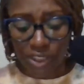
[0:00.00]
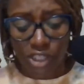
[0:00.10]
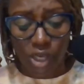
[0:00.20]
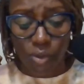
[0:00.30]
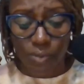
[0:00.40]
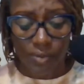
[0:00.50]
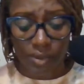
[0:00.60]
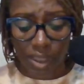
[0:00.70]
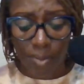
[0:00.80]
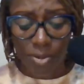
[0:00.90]
So
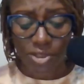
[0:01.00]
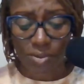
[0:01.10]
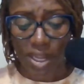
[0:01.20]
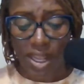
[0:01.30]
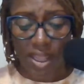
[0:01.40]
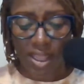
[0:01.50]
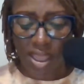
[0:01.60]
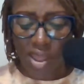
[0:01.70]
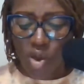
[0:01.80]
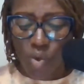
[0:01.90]
number three,
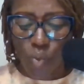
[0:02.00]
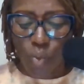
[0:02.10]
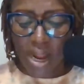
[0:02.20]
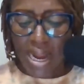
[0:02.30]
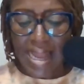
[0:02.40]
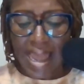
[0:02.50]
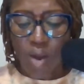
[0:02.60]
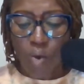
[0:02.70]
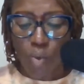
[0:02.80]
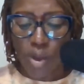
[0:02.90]
weed
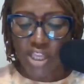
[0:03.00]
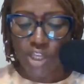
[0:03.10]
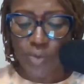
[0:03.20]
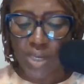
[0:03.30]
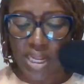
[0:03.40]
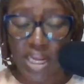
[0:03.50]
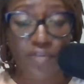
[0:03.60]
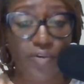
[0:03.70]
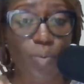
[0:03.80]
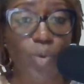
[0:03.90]
out what you
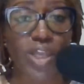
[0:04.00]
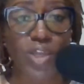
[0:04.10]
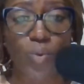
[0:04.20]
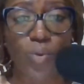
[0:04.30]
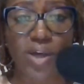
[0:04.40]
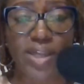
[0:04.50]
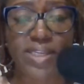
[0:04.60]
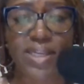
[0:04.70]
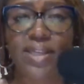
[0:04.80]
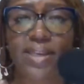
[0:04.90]
need from what you want.